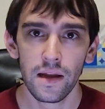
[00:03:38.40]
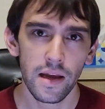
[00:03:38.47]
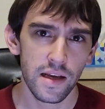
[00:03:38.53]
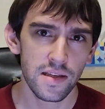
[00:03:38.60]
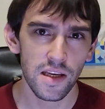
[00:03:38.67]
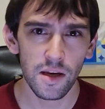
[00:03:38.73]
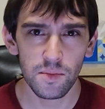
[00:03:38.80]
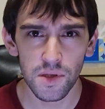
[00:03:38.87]
It
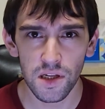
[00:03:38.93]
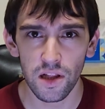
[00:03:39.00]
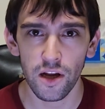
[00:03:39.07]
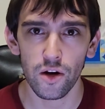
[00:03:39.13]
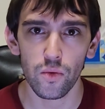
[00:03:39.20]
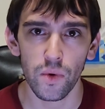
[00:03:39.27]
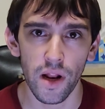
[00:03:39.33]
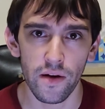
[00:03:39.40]
seems
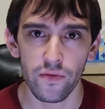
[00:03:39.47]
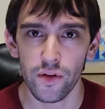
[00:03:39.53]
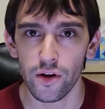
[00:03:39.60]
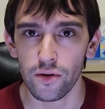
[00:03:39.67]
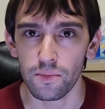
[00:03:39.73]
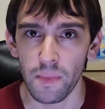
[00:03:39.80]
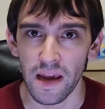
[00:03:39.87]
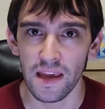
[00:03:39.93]
clear whenever they're
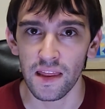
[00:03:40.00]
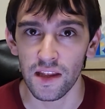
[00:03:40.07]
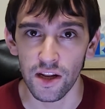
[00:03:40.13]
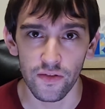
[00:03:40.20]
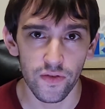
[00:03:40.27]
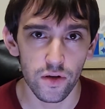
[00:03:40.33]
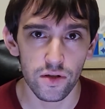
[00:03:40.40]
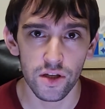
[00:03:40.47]
making the
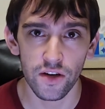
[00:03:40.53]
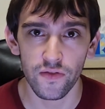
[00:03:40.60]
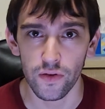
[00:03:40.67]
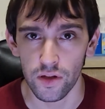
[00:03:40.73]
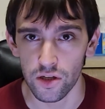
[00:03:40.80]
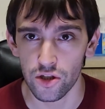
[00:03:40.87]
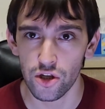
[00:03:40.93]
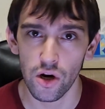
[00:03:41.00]
difficulty for
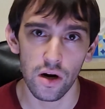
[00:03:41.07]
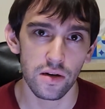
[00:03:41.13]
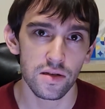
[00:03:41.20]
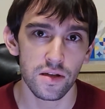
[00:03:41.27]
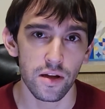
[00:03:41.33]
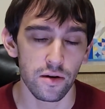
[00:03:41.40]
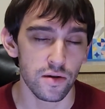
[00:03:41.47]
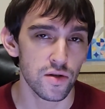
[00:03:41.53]
the charts,
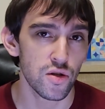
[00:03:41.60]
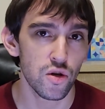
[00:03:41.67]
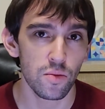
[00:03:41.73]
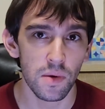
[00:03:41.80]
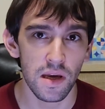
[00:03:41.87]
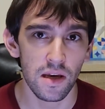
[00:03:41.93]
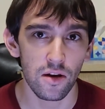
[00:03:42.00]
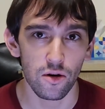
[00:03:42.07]
they're
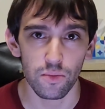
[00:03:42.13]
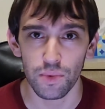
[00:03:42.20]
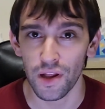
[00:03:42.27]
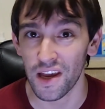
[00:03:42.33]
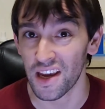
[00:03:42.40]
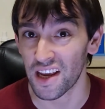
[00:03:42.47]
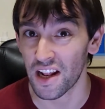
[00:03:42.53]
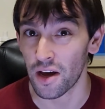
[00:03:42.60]
assuming you're
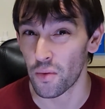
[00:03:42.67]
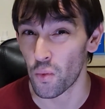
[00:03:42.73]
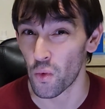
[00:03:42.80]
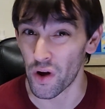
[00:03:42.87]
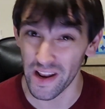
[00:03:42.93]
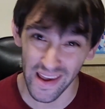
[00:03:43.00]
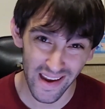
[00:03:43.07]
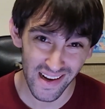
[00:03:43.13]
playing it on
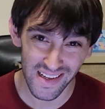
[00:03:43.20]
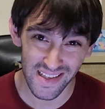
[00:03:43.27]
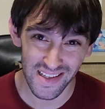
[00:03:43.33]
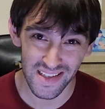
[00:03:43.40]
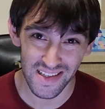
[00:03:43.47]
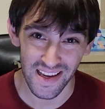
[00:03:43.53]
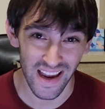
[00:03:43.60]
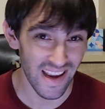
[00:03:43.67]

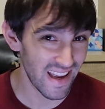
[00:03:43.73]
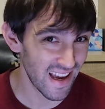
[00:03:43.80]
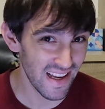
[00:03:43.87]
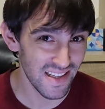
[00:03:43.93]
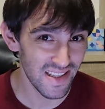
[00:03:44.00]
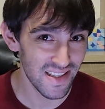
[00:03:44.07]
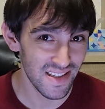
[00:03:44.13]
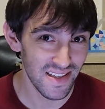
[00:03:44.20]
1x, I
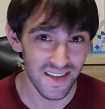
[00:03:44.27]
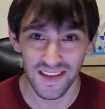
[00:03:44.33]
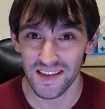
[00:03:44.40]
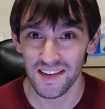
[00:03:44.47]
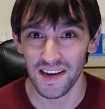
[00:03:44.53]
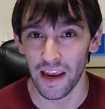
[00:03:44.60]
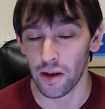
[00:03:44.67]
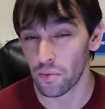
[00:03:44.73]
guess,
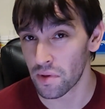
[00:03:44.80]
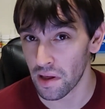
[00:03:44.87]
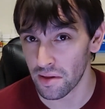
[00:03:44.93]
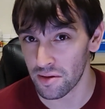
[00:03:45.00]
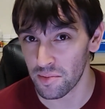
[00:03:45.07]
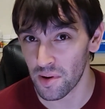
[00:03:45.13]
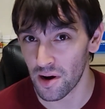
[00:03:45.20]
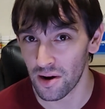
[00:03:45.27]
and without
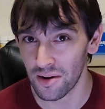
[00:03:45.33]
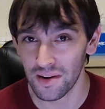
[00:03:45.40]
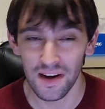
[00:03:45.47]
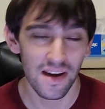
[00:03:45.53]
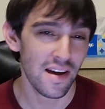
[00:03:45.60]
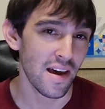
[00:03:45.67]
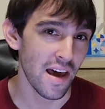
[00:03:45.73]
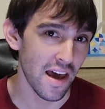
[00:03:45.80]
the bar.
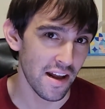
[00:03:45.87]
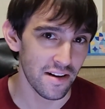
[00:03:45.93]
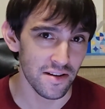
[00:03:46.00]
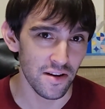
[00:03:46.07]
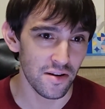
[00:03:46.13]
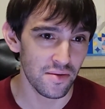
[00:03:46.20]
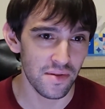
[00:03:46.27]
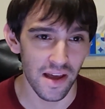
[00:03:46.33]
I don't
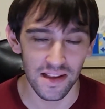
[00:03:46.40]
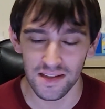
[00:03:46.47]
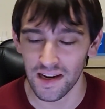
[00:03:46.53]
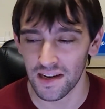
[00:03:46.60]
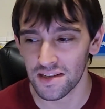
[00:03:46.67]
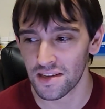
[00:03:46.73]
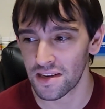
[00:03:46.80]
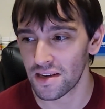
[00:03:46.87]
know, that's
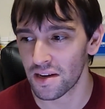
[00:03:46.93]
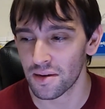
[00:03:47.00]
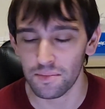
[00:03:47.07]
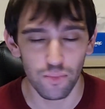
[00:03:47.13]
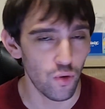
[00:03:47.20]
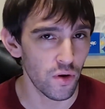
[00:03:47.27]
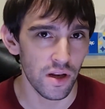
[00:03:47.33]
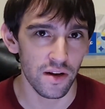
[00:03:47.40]
actually a
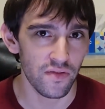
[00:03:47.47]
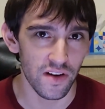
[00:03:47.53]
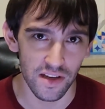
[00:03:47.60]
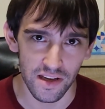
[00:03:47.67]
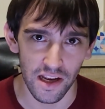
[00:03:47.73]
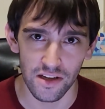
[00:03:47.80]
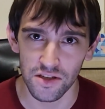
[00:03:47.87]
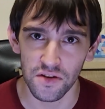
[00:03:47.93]
point of
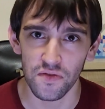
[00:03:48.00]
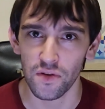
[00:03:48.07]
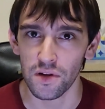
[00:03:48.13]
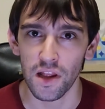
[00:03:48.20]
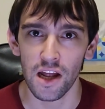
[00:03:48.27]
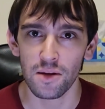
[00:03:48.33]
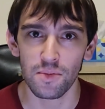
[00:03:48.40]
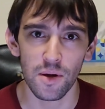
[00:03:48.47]
contention for a
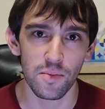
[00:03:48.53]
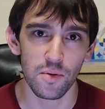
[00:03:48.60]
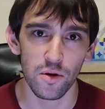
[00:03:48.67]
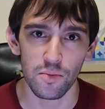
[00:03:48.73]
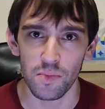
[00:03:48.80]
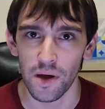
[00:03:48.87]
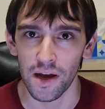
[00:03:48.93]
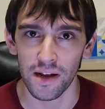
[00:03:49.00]
lot of people,
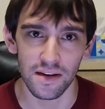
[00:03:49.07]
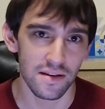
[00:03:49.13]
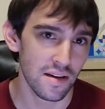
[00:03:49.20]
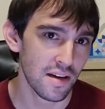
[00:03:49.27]
but